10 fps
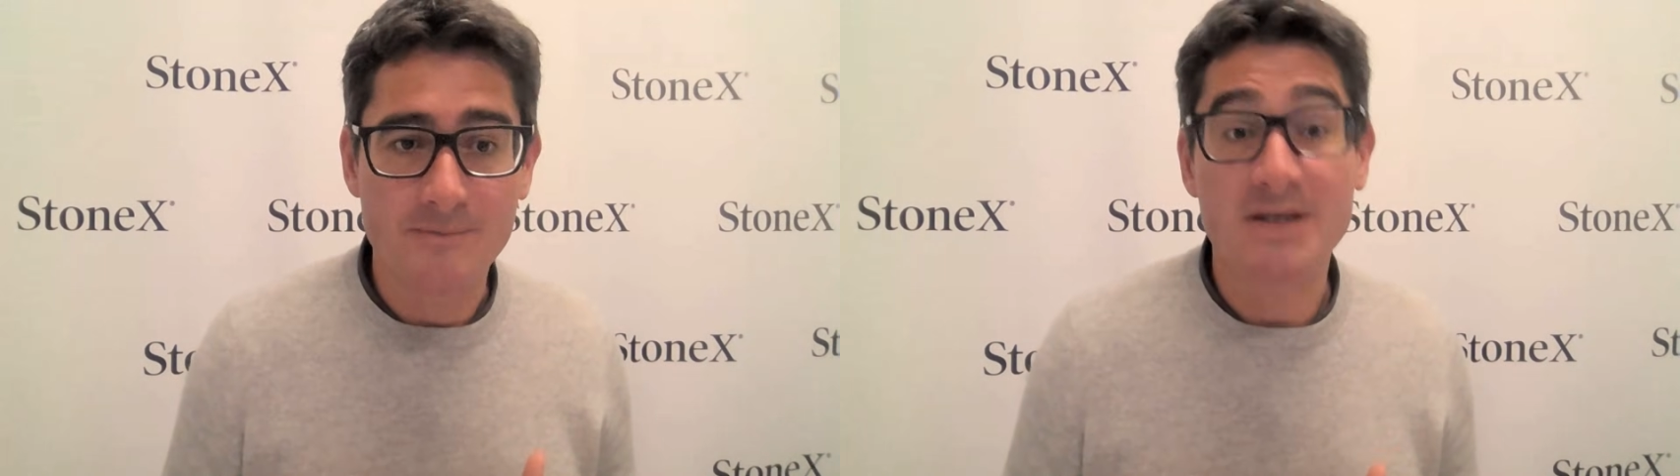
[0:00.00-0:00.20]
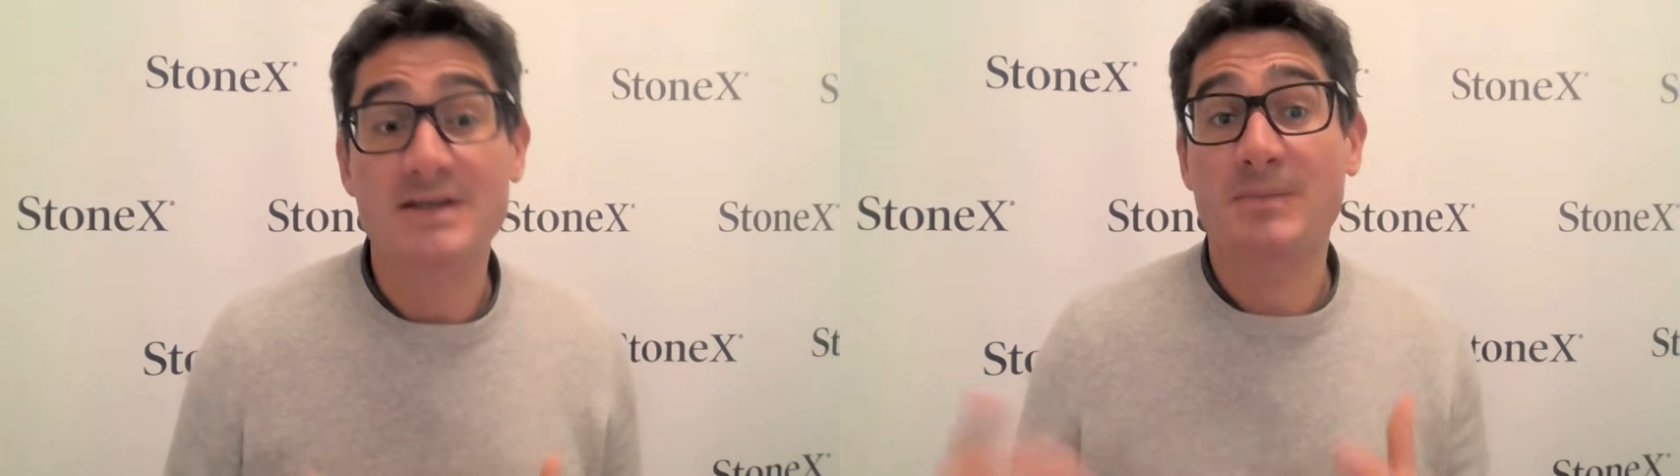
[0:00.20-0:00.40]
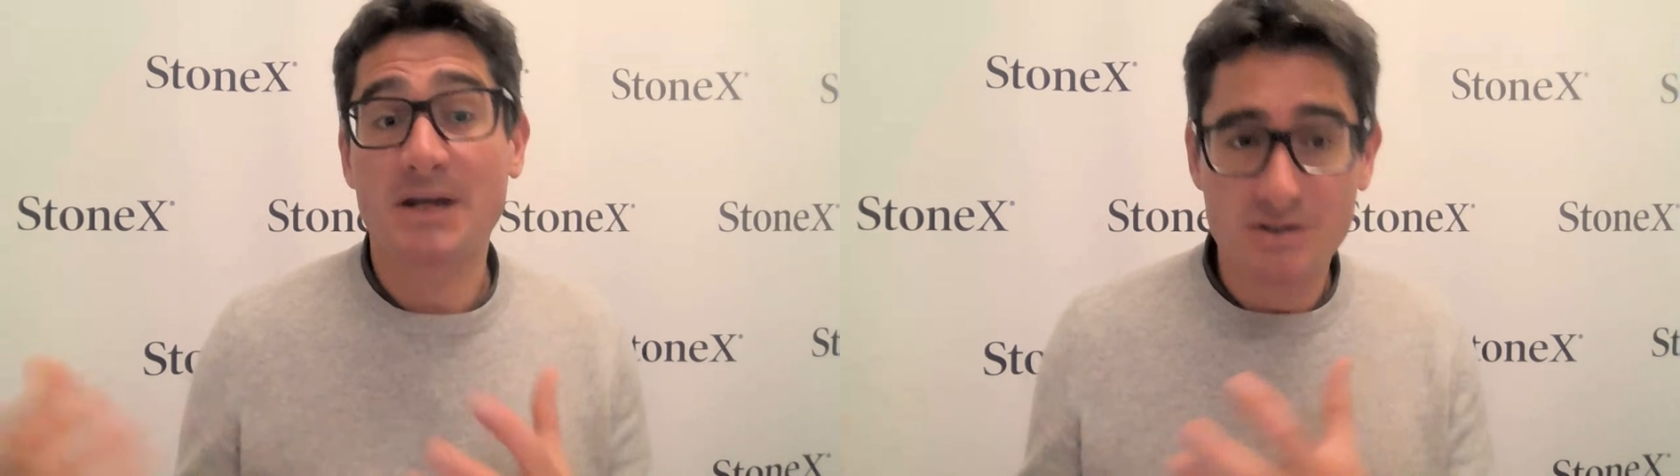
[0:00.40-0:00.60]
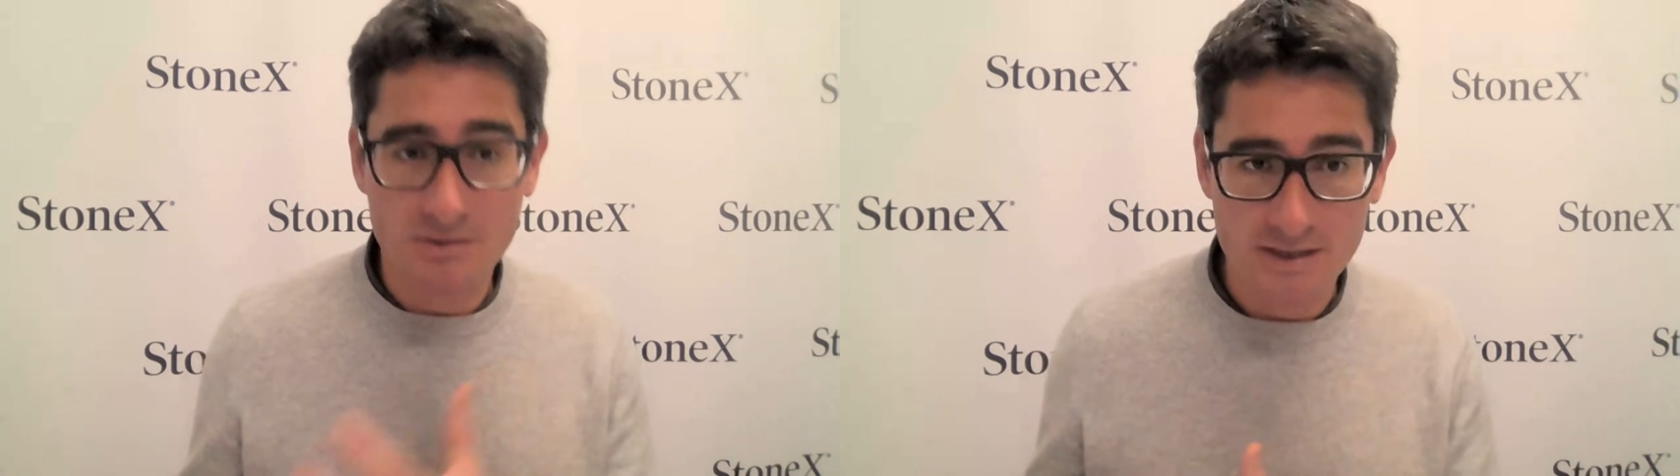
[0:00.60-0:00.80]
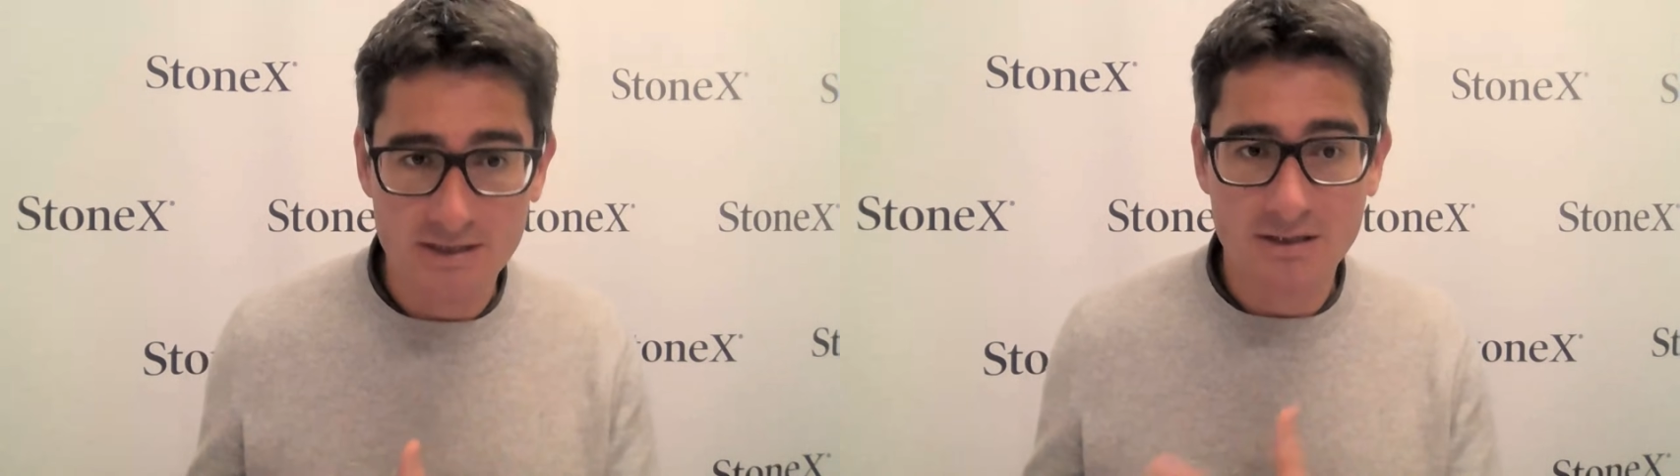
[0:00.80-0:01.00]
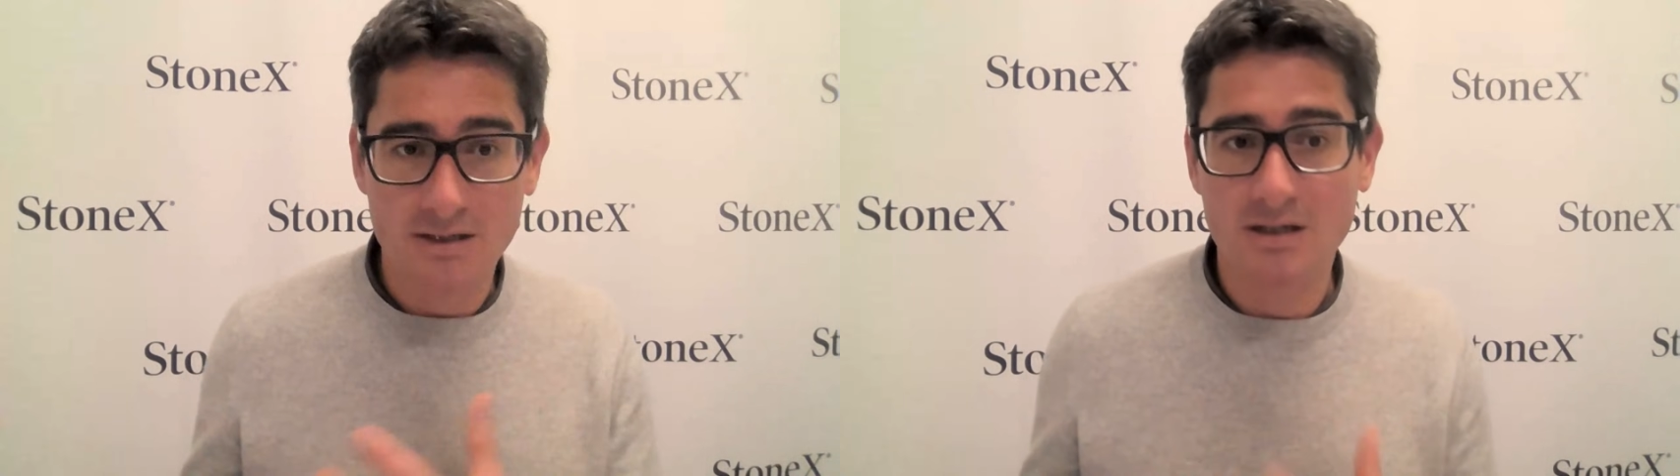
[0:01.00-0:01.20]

especially